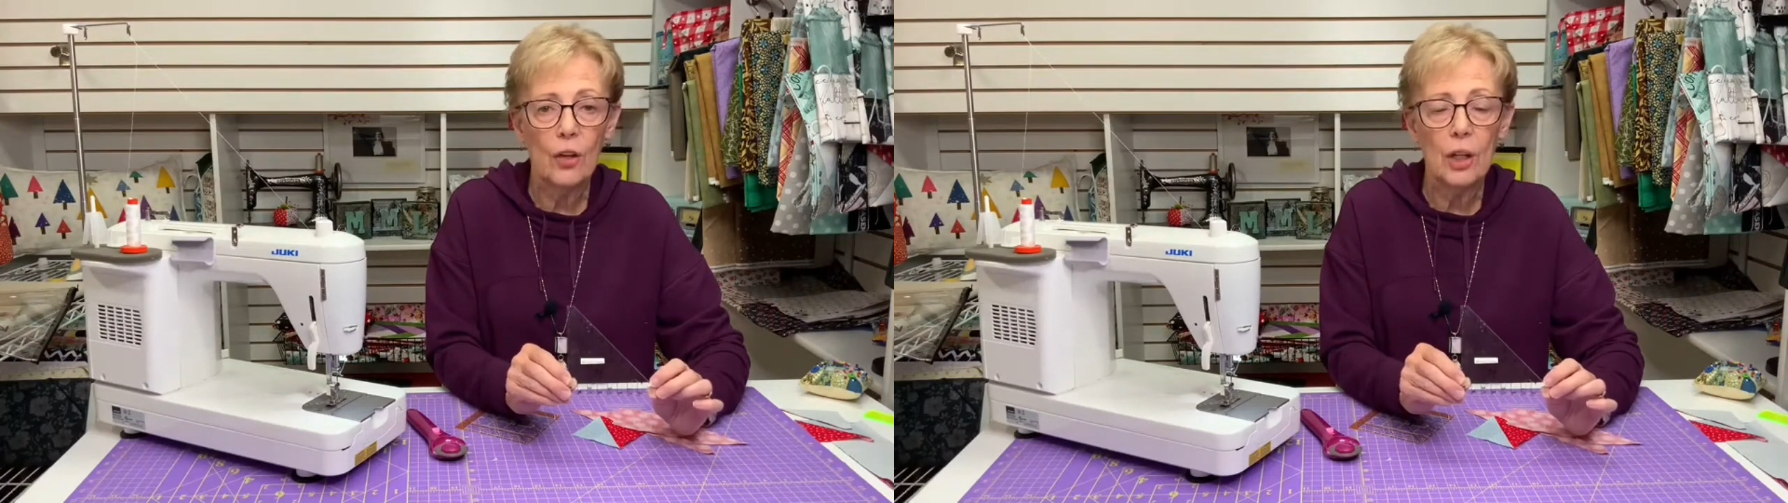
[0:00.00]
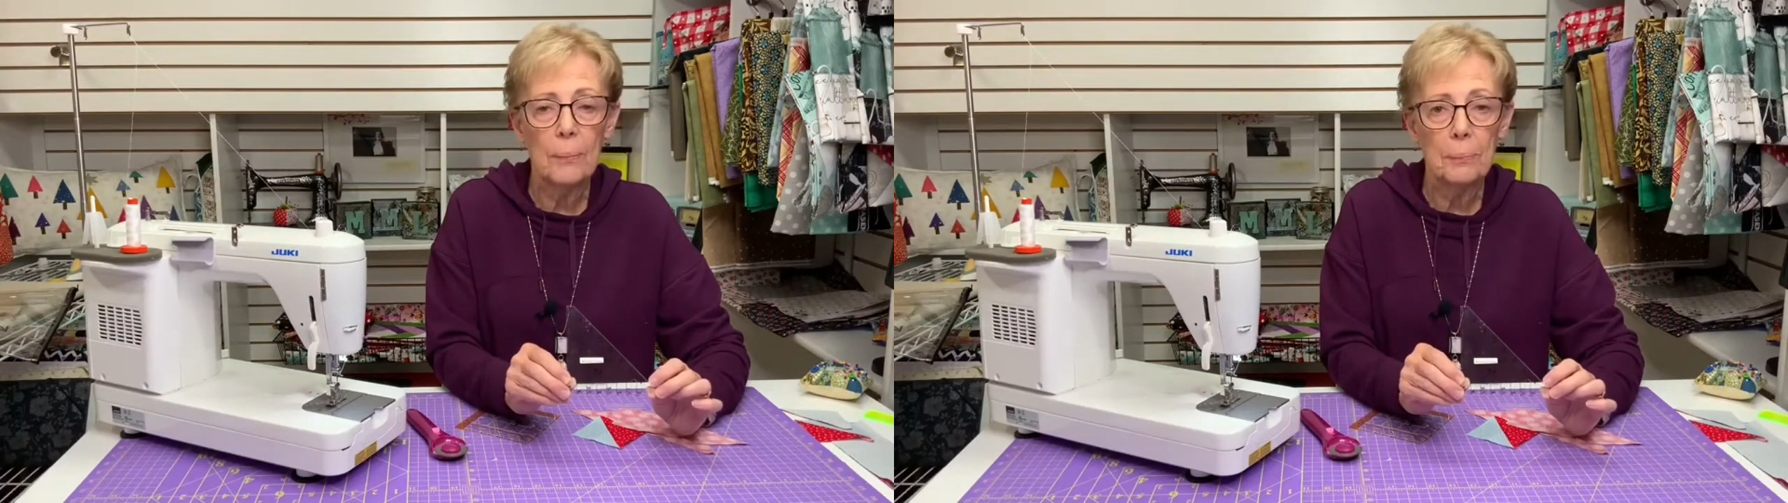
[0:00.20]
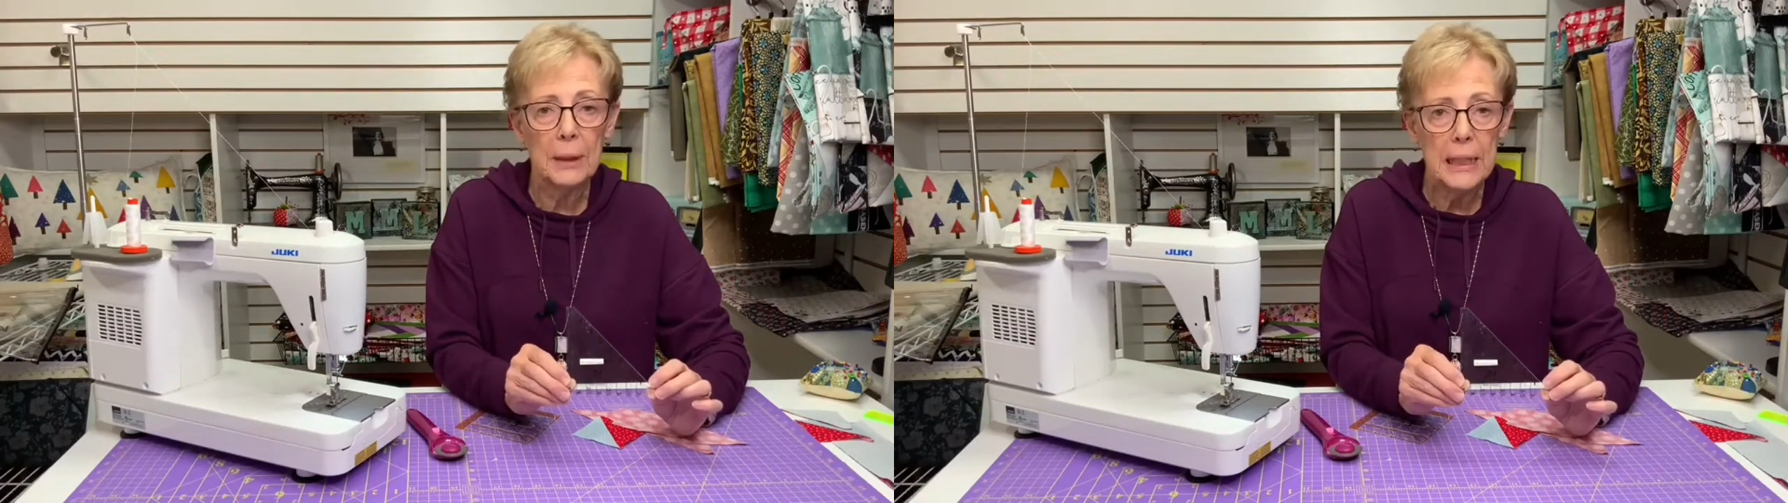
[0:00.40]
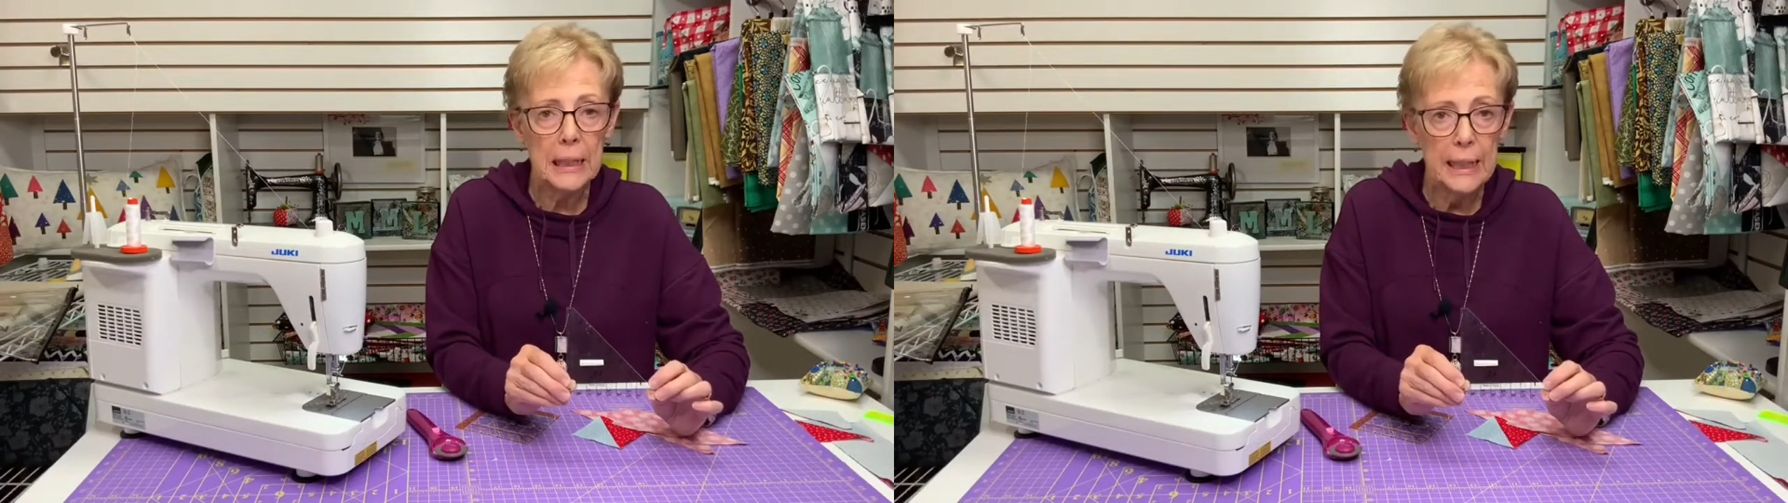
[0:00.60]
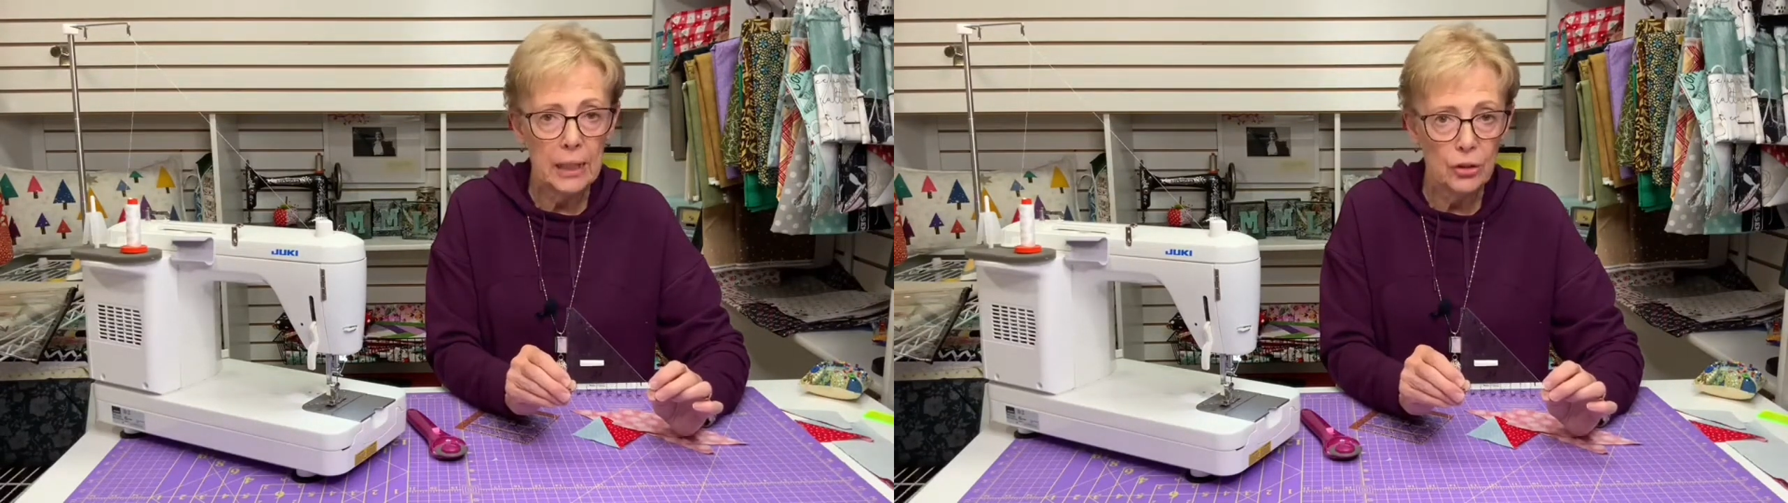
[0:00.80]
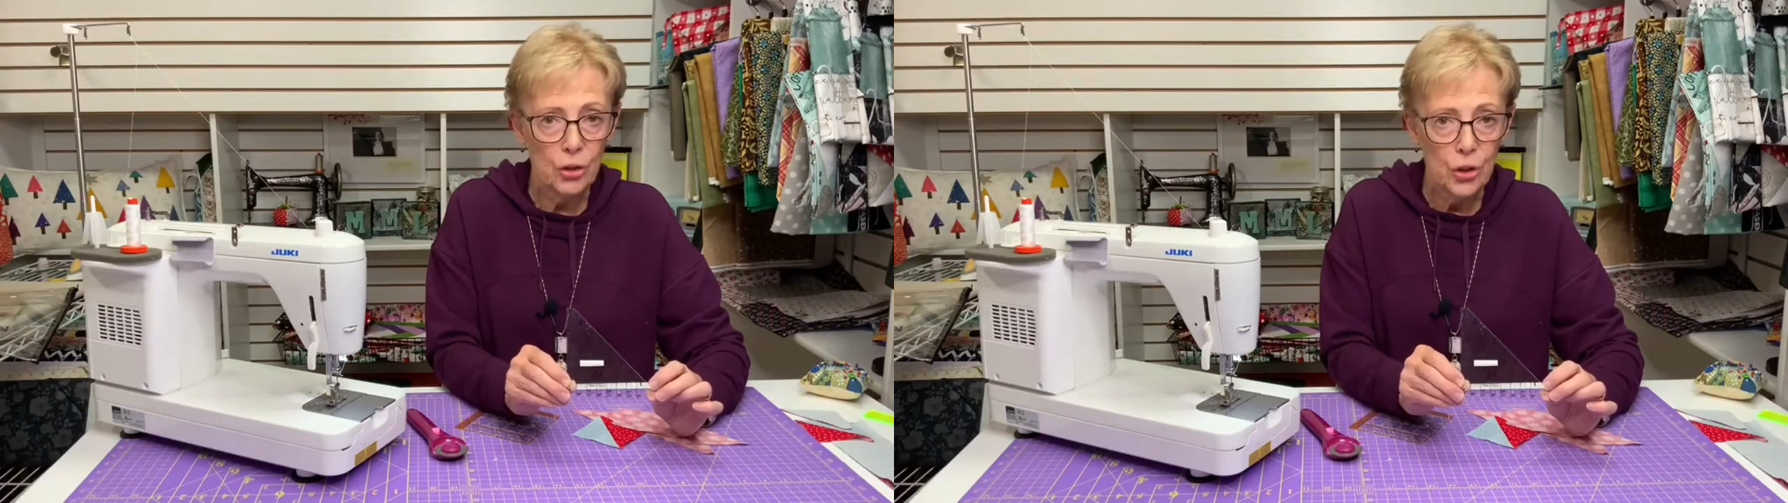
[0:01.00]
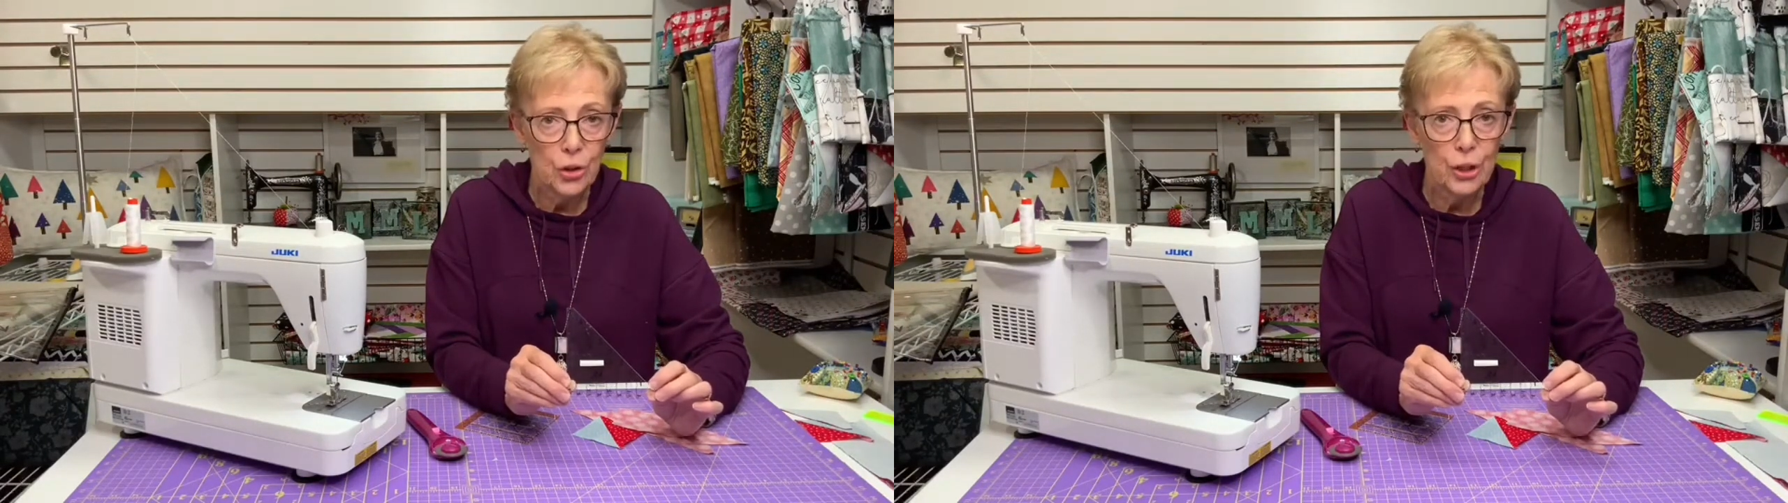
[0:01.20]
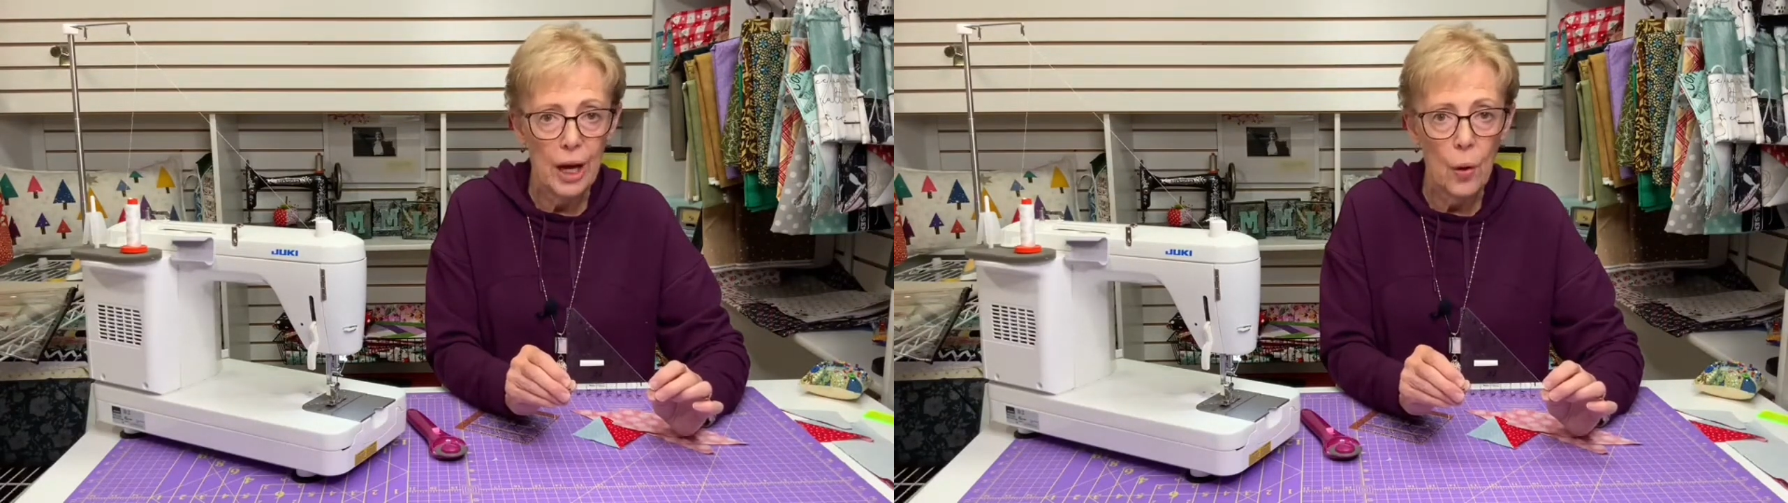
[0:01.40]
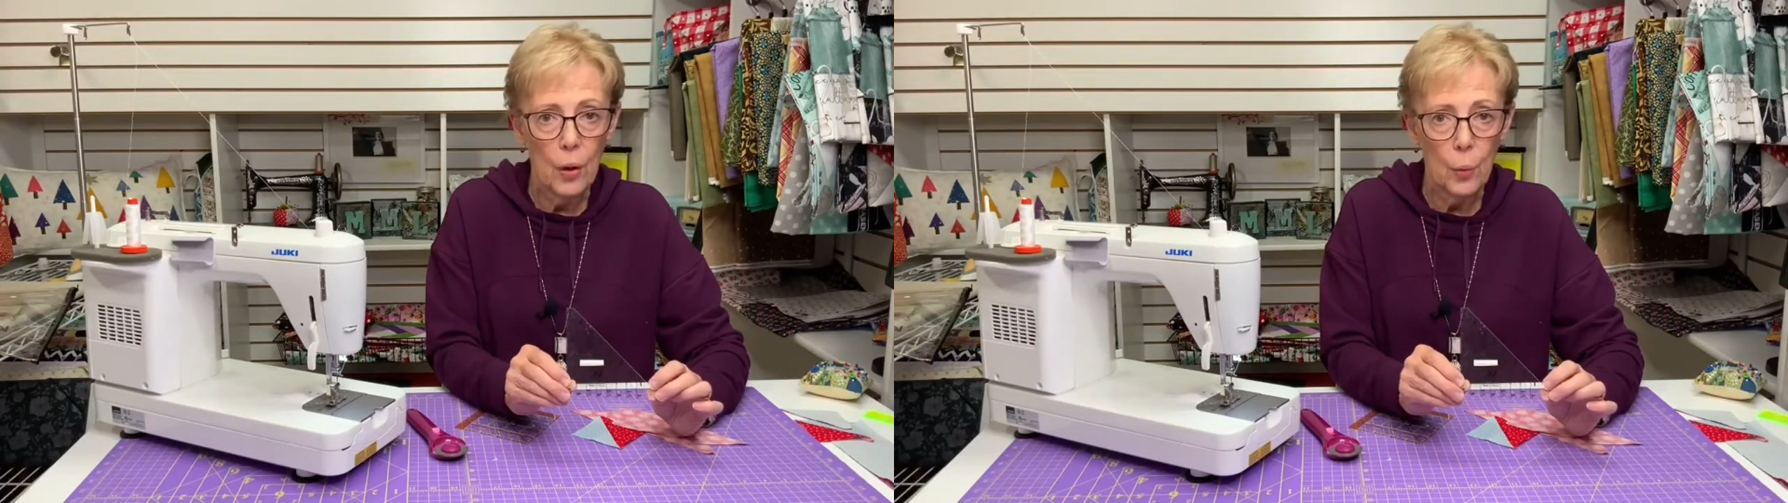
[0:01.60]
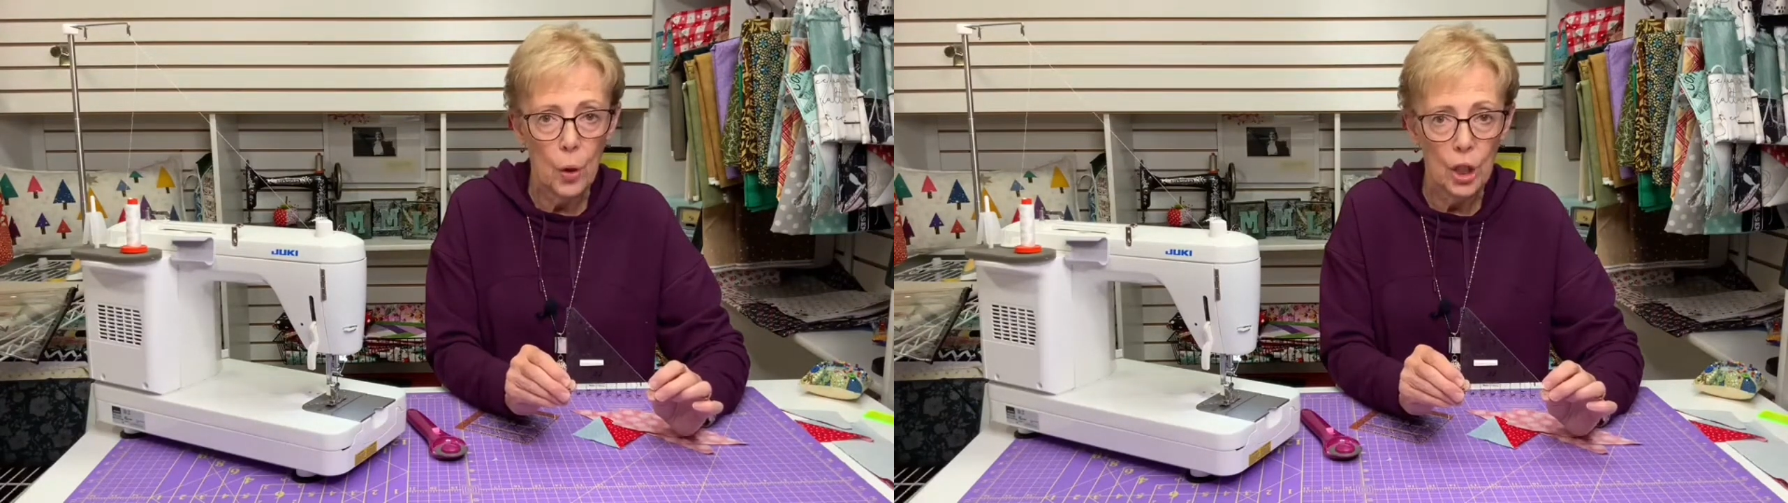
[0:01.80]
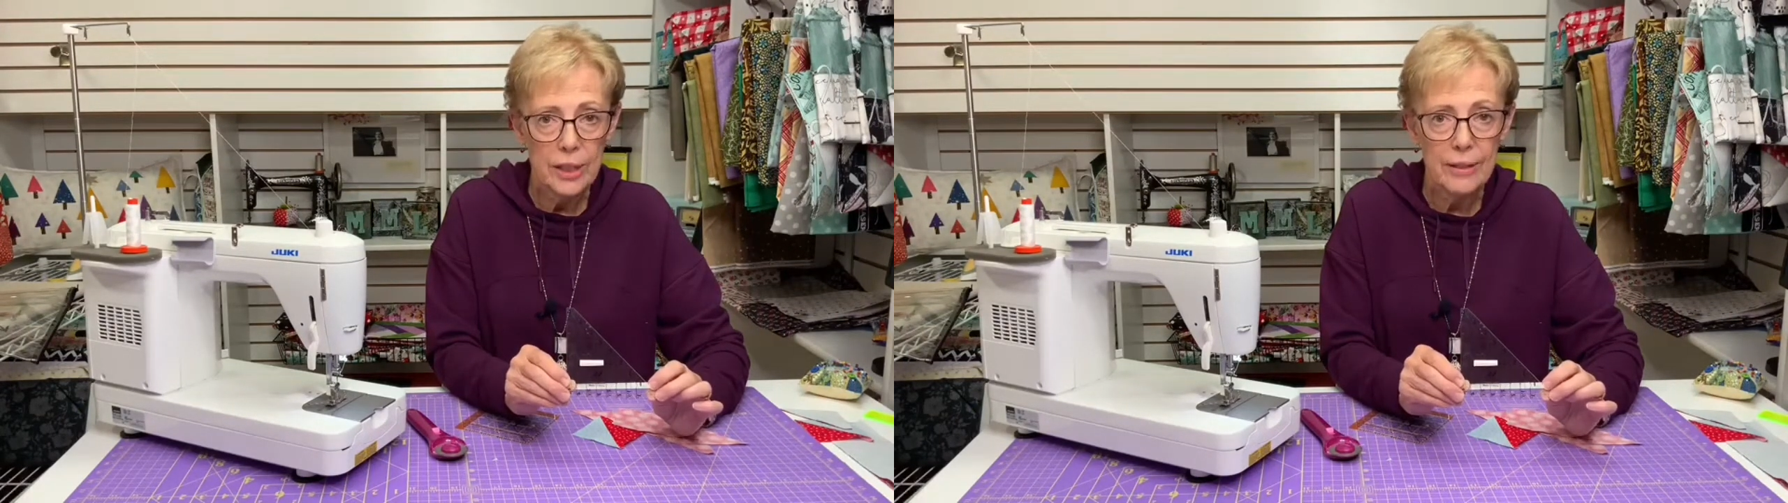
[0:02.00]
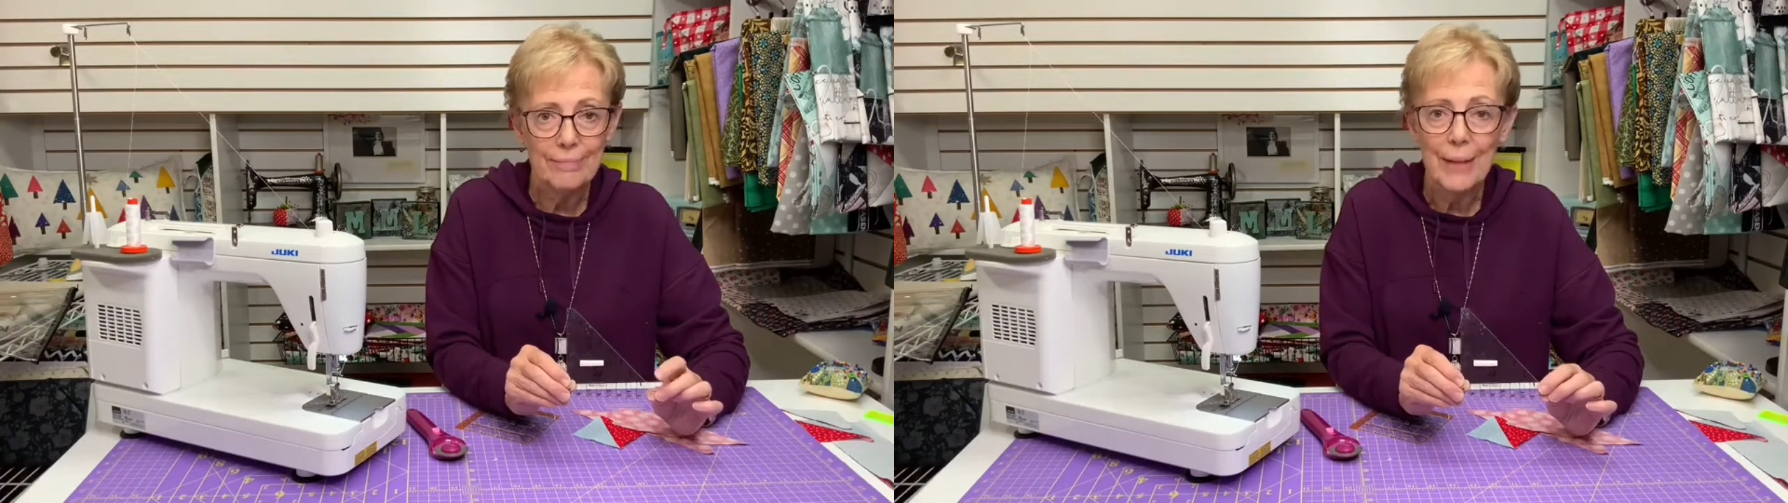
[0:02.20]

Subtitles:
completely understood how it worked.